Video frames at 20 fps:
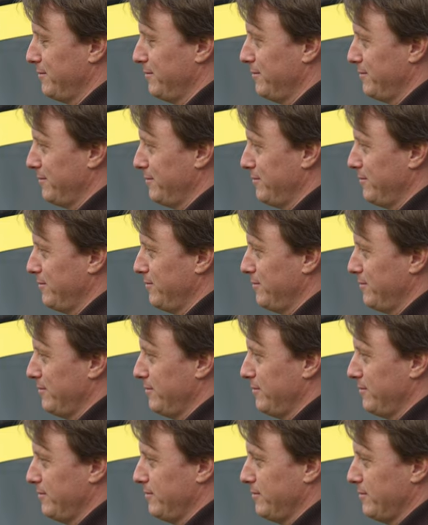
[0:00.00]

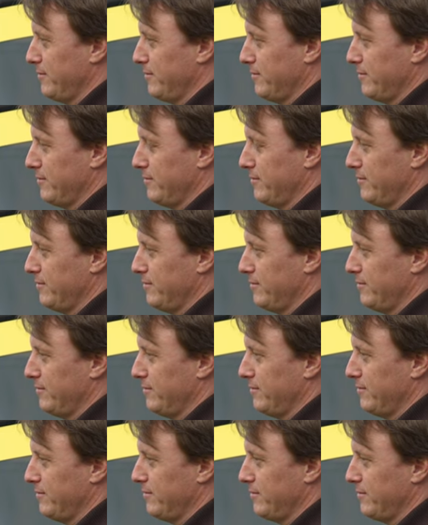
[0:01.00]

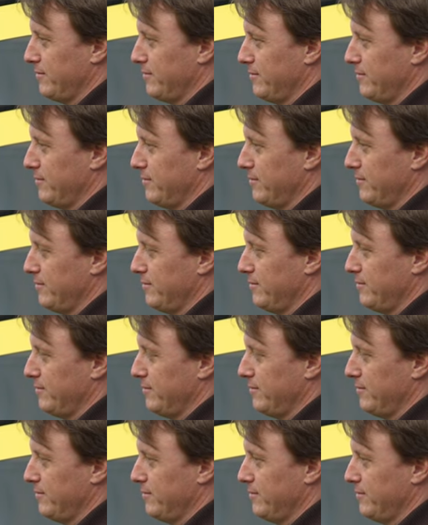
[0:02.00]

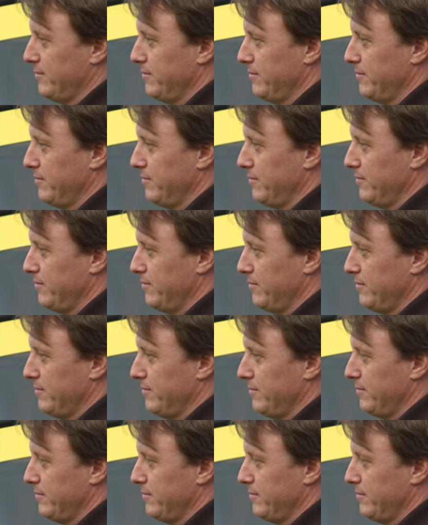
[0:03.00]
This person isn't speaking.